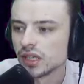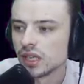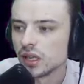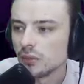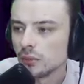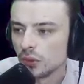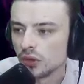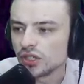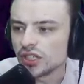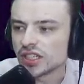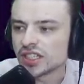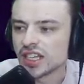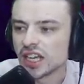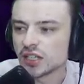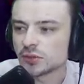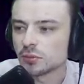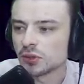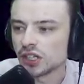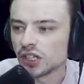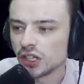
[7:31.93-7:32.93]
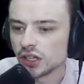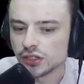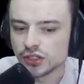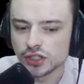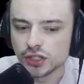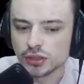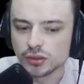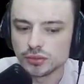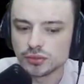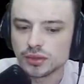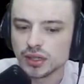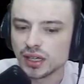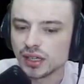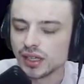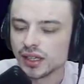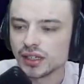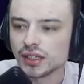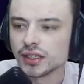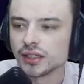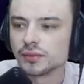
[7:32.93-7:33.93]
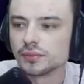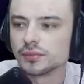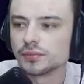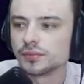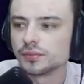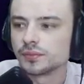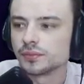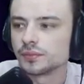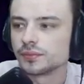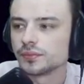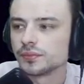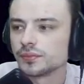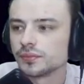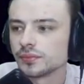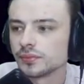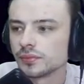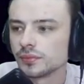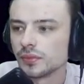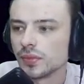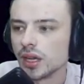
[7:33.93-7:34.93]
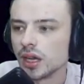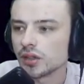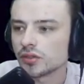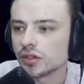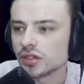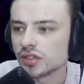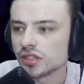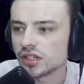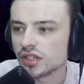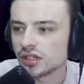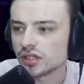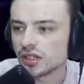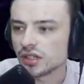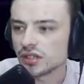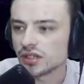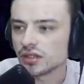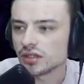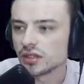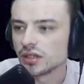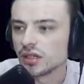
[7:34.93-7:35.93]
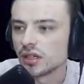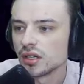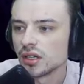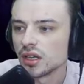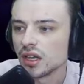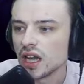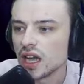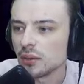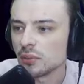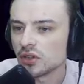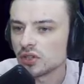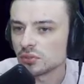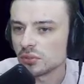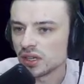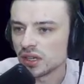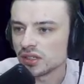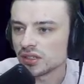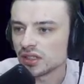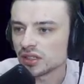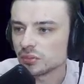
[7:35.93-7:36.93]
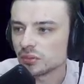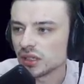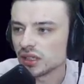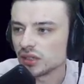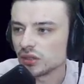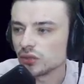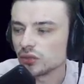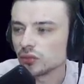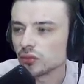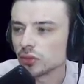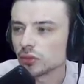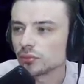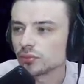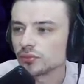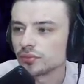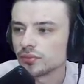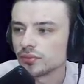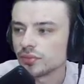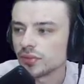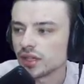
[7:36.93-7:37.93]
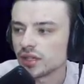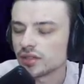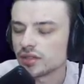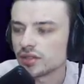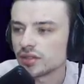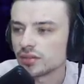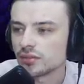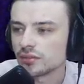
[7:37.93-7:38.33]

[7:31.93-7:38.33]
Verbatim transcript: Music sounds pretty good too. I like it. Oh, treasure chest. Nice. Hey, a bunch of money. It's like my loot room. Nice.